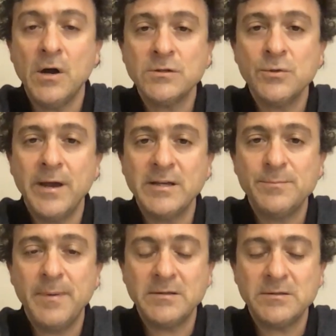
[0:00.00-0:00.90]
also
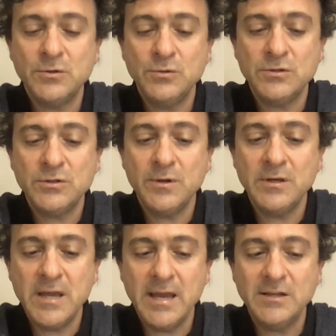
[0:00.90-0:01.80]
expect students to
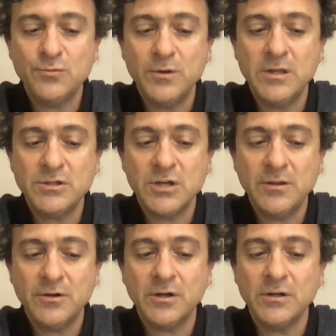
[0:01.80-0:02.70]
engage with each
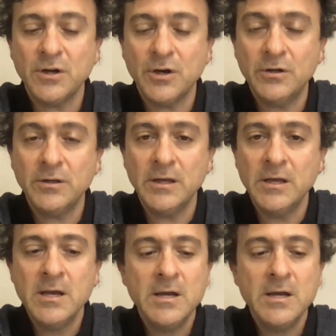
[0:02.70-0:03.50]
other concurrently,